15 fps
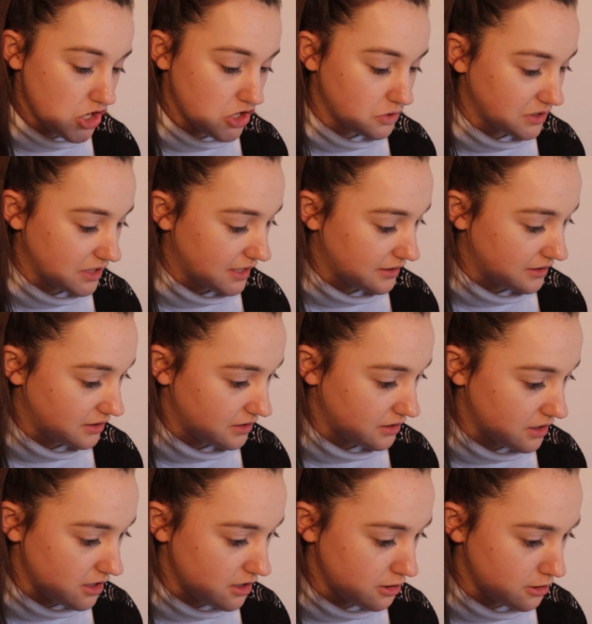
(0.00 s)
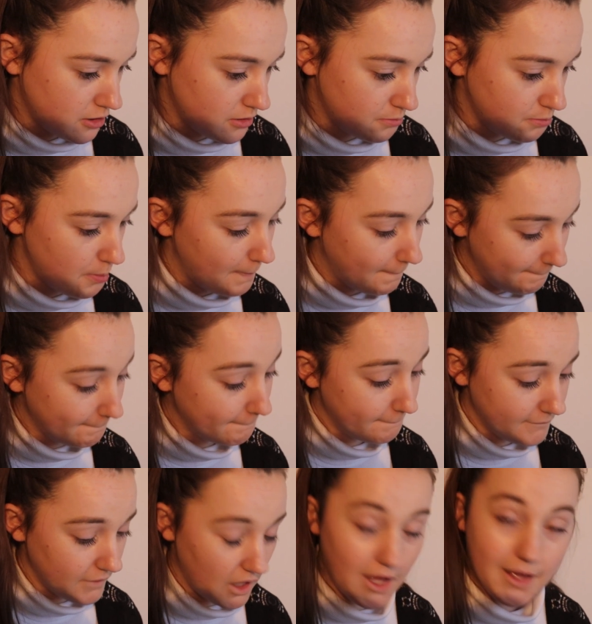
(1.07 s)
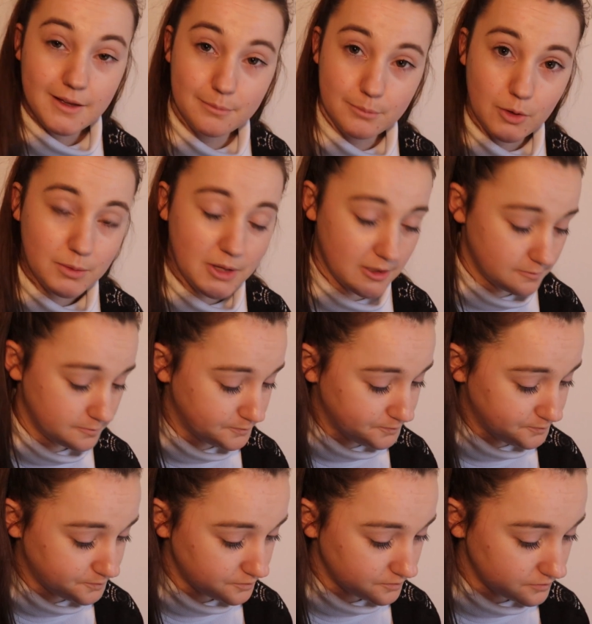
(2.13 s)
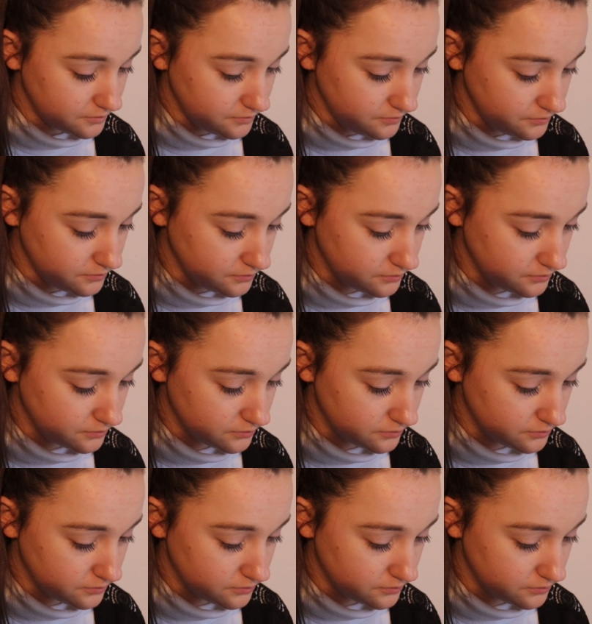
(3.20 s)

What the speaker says: Okay, I can pop that.